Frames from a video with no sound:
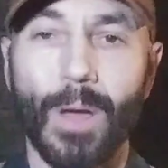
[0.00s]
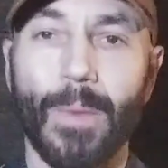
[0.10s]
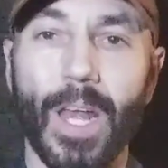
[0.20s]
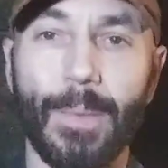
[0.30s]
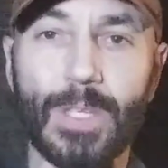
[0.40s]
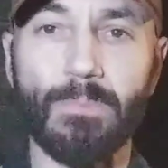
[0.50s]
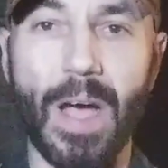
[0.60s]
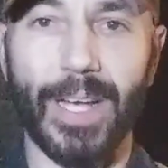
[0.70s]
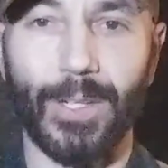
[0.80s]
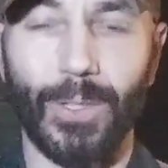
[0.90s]
My name is
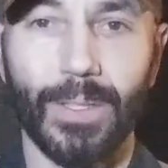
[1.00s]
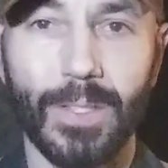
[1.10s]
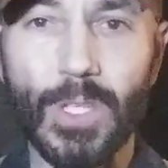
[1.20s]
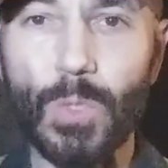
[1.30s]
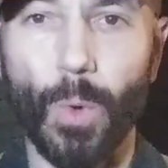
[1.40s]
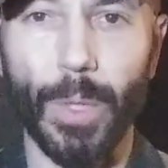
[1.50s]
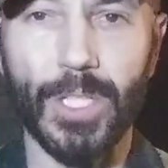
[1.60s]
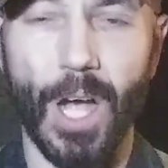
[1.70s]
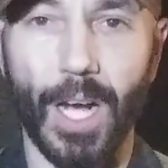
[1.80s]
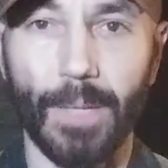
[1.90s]
Michael, and this is where we
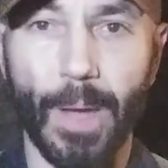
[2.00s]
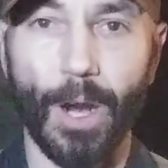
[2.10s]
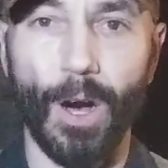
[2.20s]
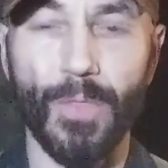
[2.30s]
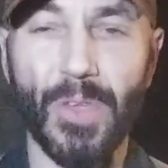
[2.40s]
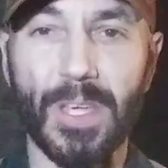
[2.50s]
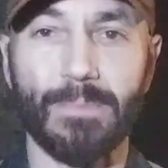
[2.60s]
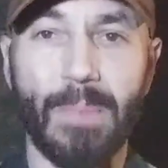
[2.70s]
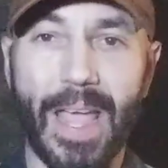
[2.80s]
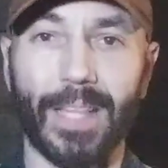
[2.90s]
talk about all
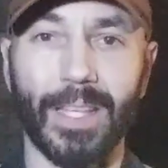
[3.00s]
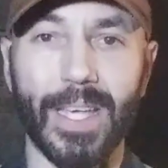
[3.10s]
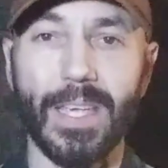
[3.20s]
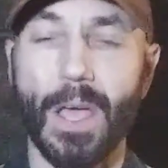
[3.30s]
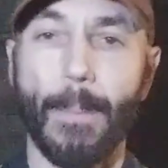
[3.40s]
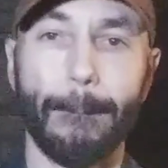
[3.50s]
things manly,